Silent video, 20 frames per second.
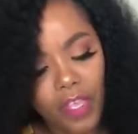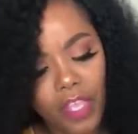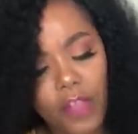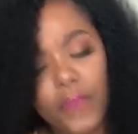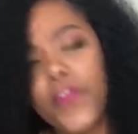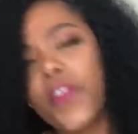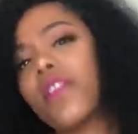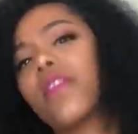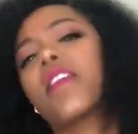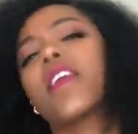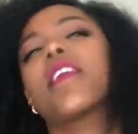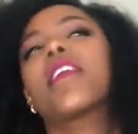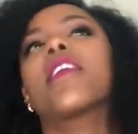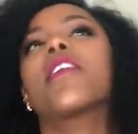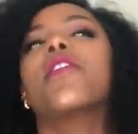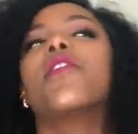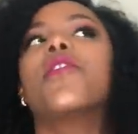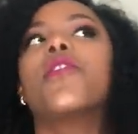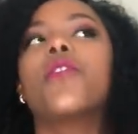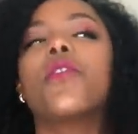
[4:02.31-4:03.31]
If you're
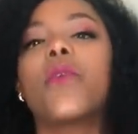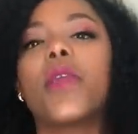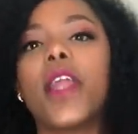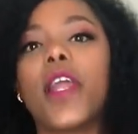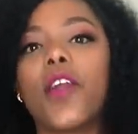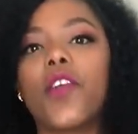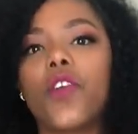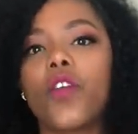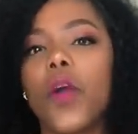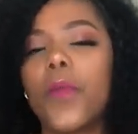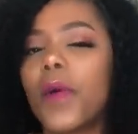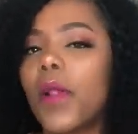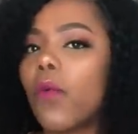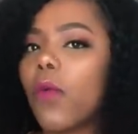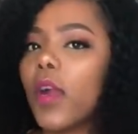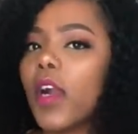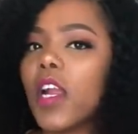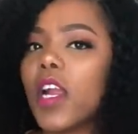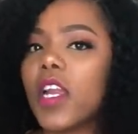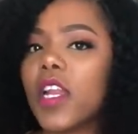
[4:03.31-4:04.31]
thinking, you know, when I grow up, I'll
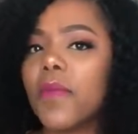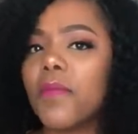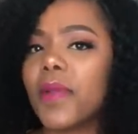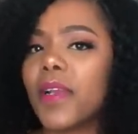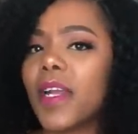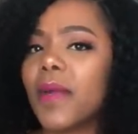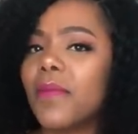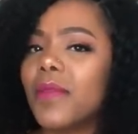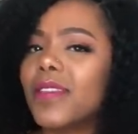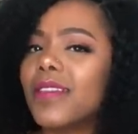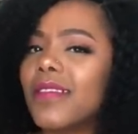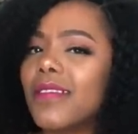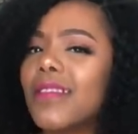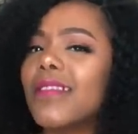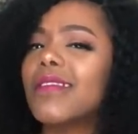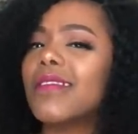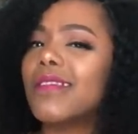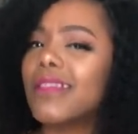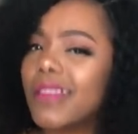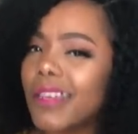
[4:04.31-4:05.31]
work hard and become this and
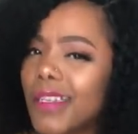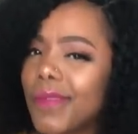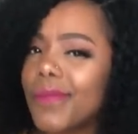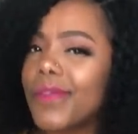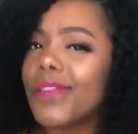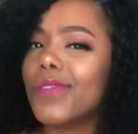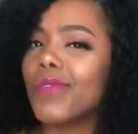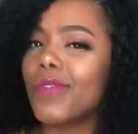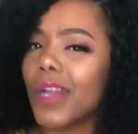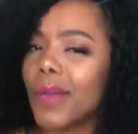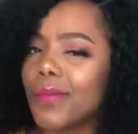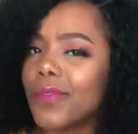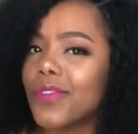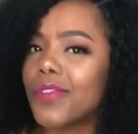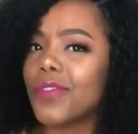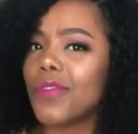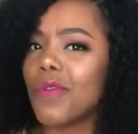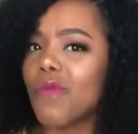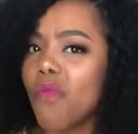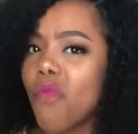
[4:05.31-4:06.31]
this, dreams do come
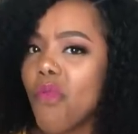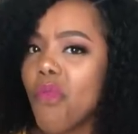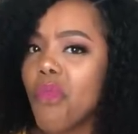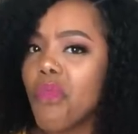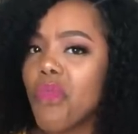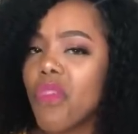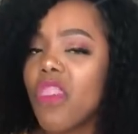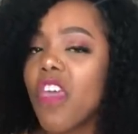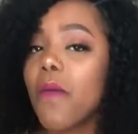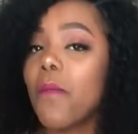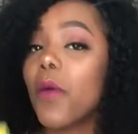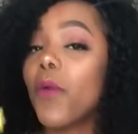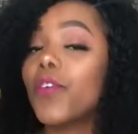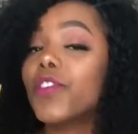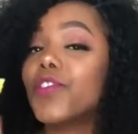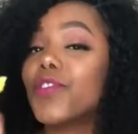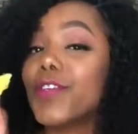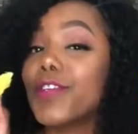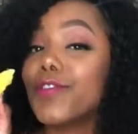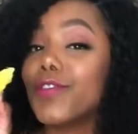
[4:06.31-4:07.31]
true. But
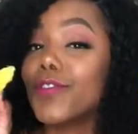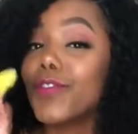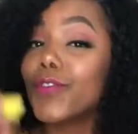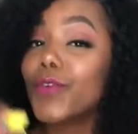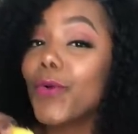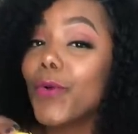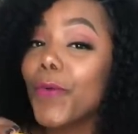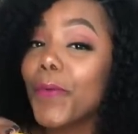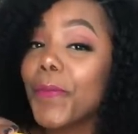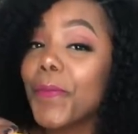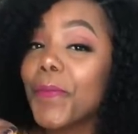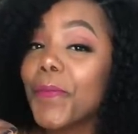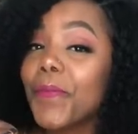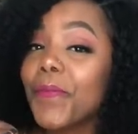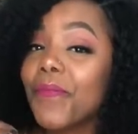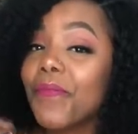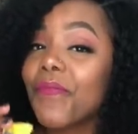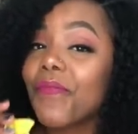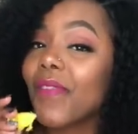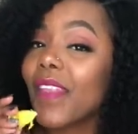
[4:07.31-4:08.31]
what you need to do
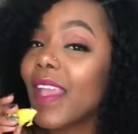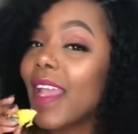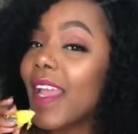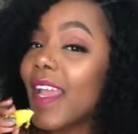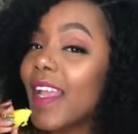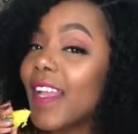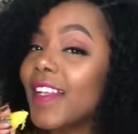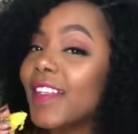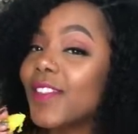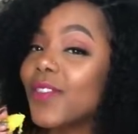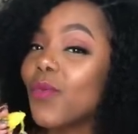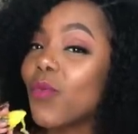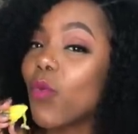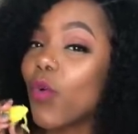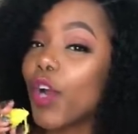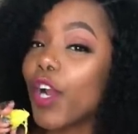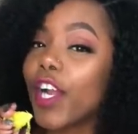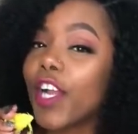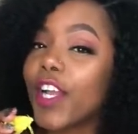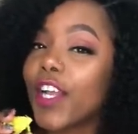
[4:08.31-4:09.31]
is
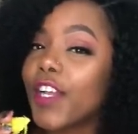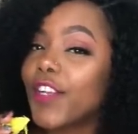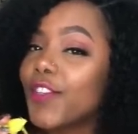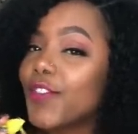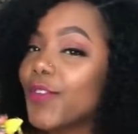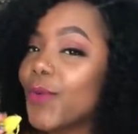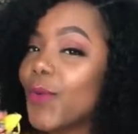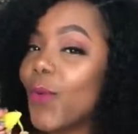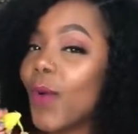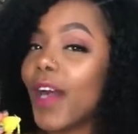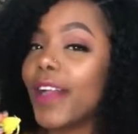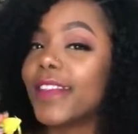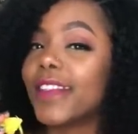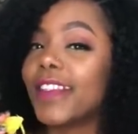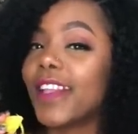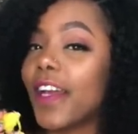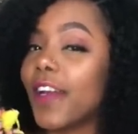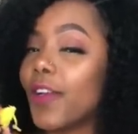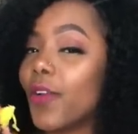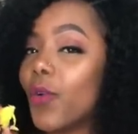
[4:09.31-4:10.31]
work
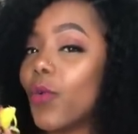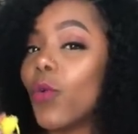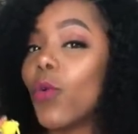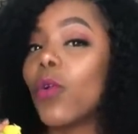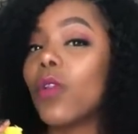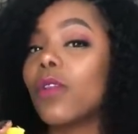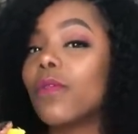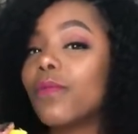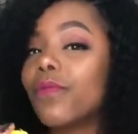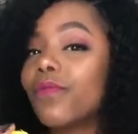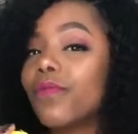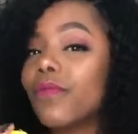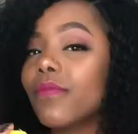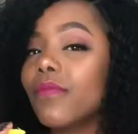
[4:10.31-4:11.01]
towards that goal.